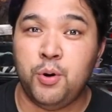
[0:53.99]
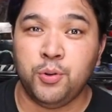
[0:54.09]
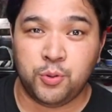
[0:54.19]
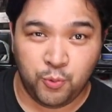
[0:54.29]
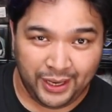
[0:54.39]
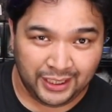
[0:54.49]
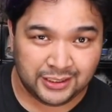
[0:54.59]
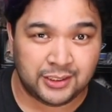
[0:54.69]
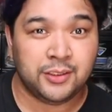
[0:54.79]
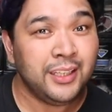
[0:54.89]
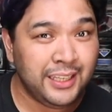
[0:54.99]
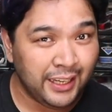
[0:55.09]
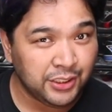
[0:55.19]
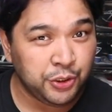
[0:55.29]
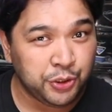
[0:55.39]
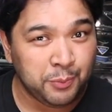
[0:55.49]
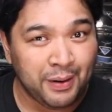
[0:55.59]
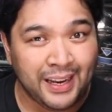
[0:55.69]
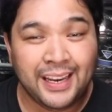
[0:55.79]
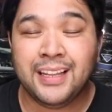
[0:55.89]
both ways. Yes, you should
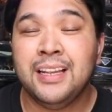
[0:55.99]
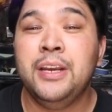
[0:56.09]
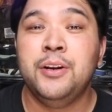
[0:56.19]
buy it.